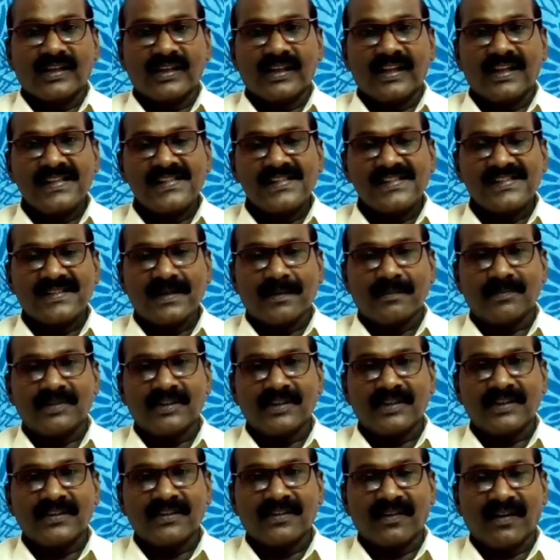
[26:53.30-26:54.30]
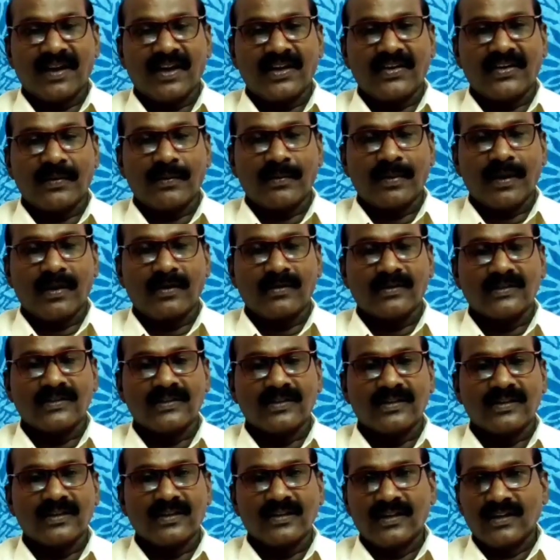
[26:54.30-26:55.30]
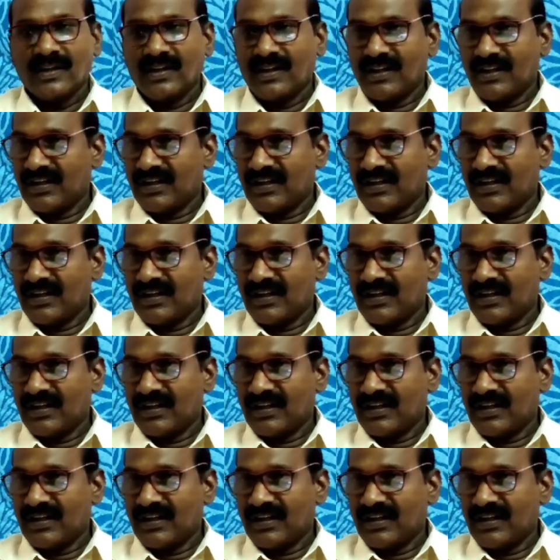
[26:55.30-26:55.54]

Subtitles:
and that is something great about